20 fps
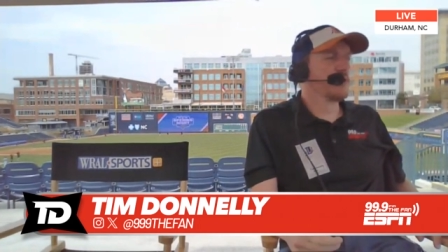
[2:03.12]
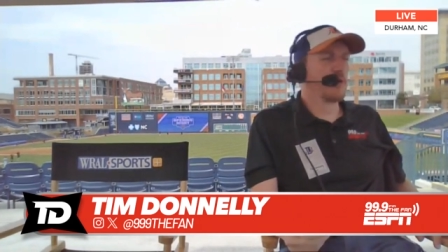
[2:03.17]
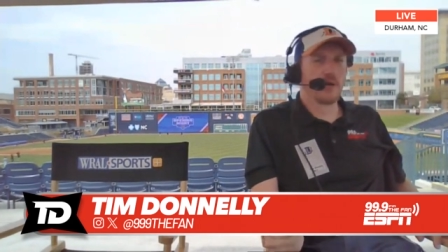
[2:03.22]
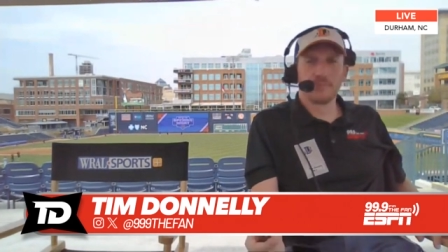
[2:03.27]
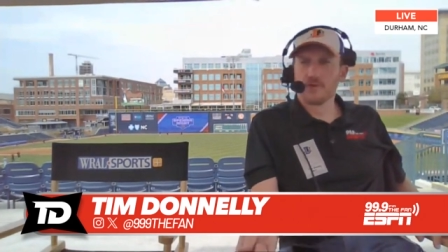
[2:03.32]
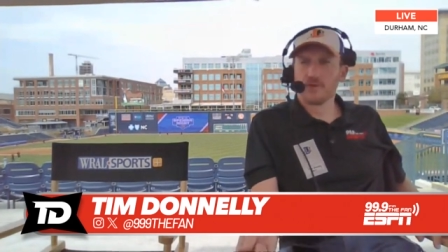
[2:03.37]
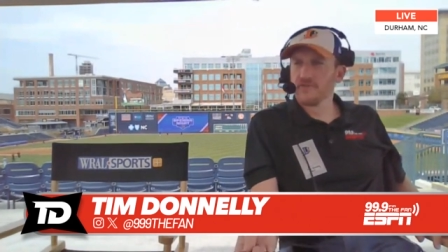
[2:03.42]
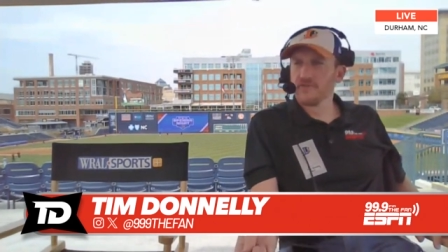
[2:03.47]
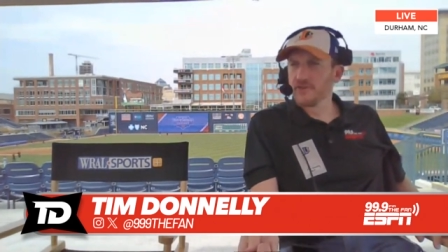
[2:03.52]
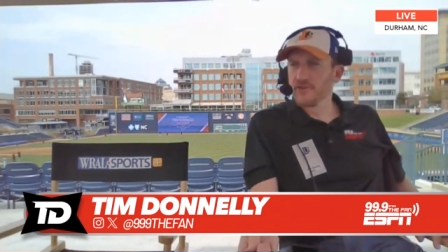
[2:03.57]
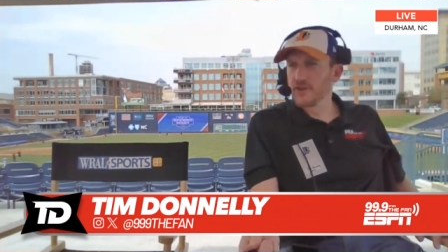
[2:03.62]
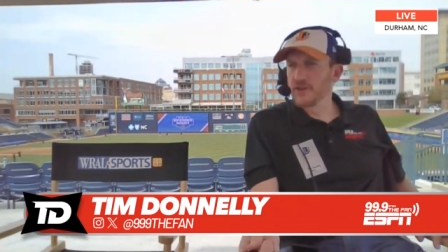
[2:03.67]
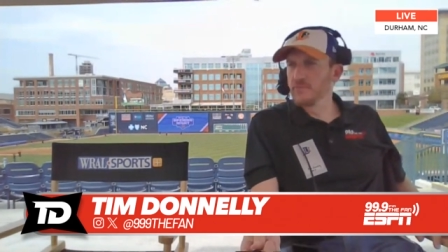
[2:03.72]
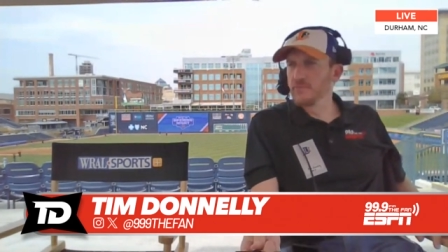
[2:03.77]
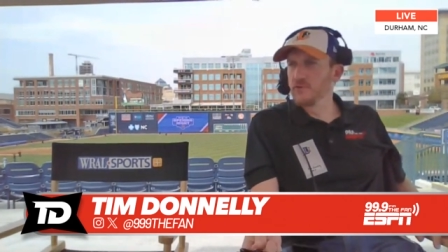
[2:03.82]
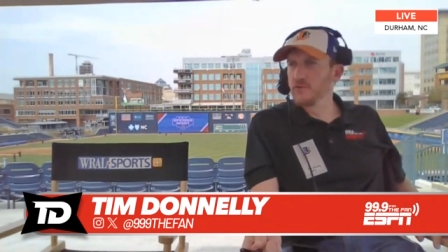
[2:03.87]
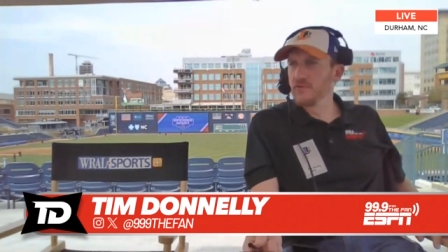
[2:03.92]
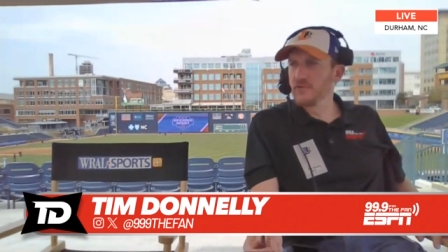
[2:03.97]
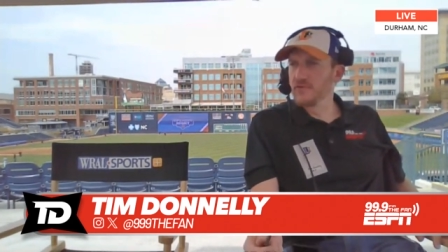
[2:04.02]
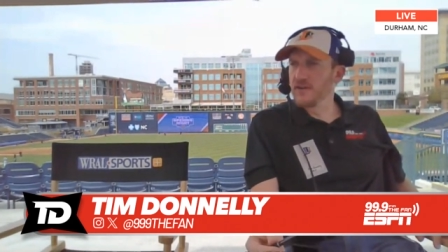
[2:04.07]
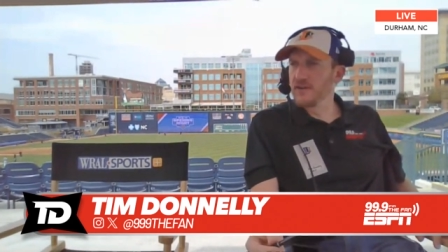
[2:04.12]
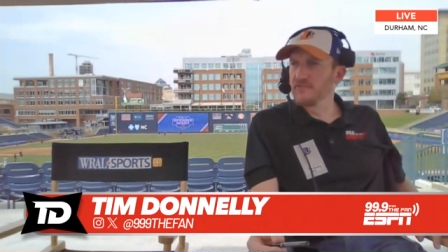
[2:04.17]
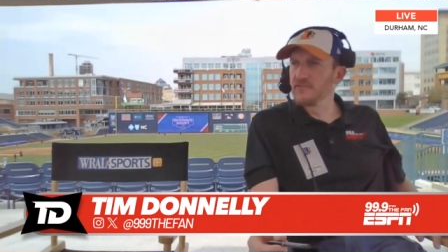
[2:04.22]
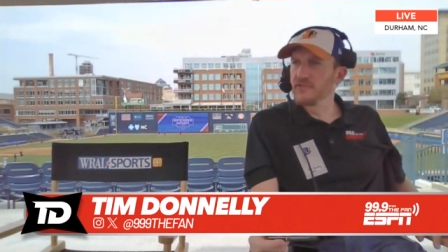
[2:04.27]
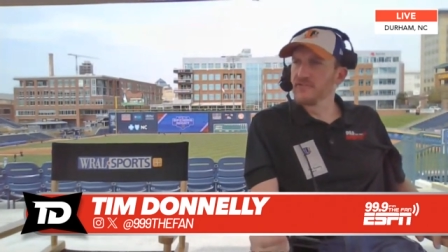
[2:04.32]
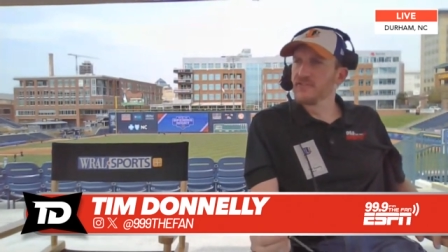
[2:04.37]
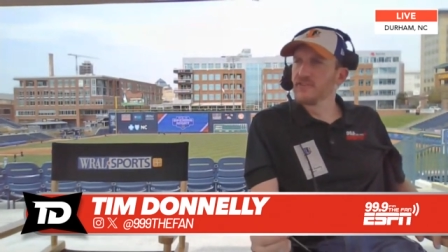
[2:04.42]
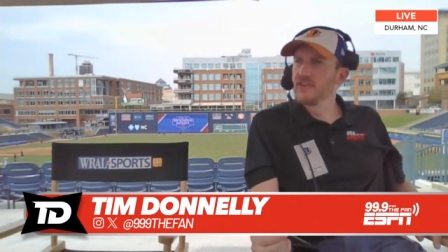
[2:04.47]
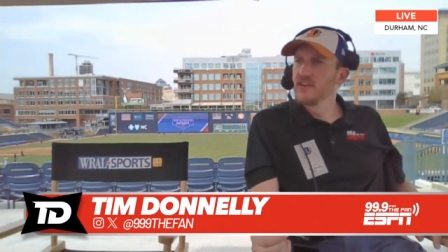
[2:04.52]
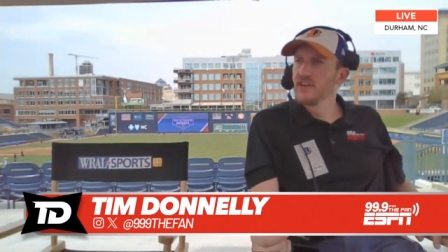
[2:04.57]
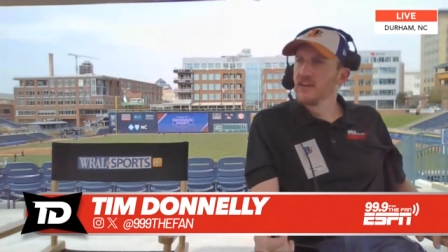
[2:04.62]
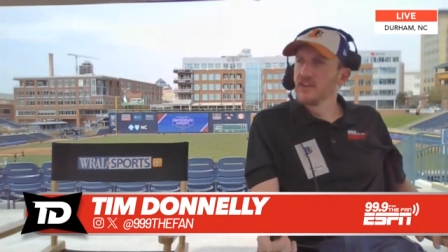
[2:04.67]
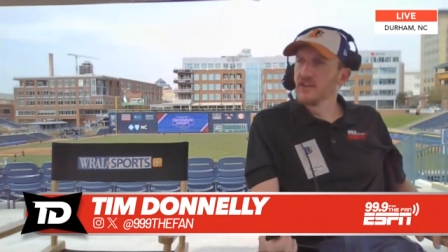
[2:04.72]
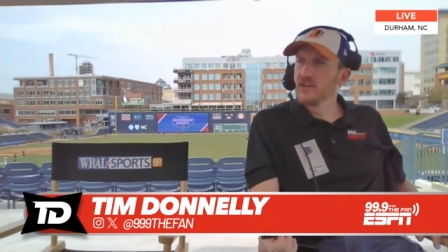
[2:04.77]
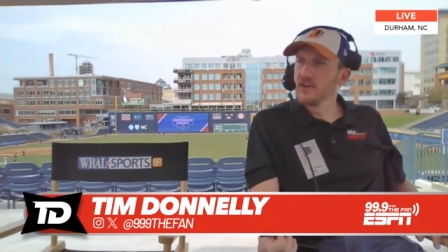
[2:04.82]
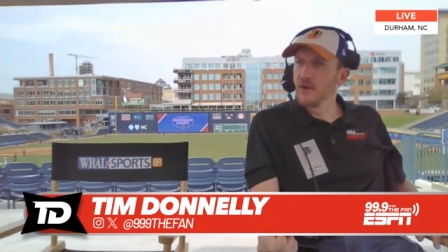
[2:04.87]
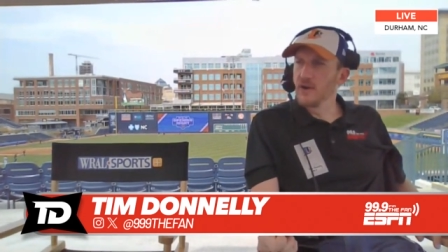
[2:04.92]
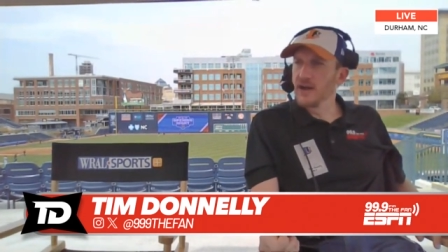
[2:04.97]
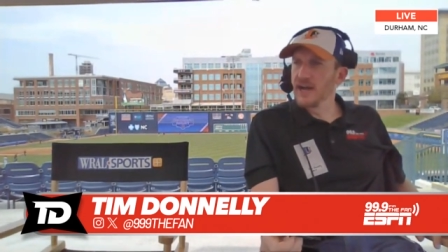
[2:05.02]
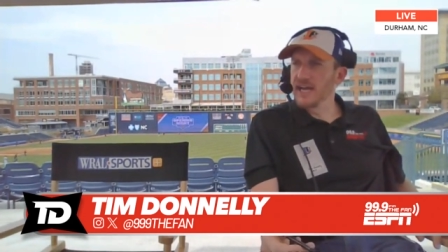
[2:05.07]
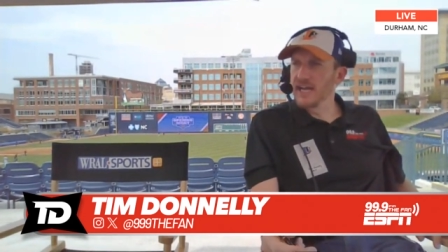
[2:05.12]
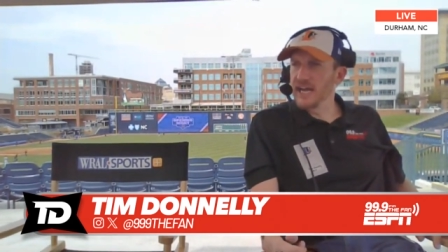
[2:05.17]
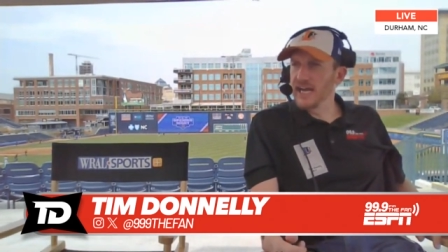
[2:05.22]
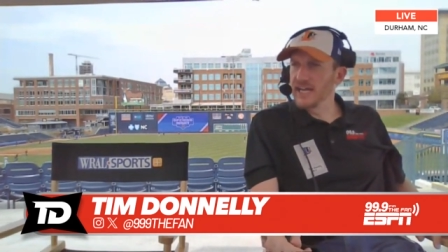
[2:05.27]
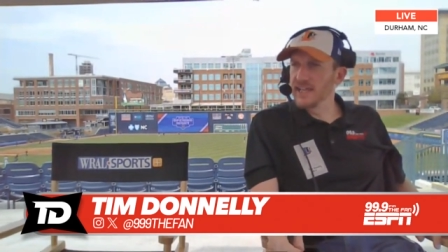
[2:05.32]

you know, I'm good for a good movie reference. You know, I,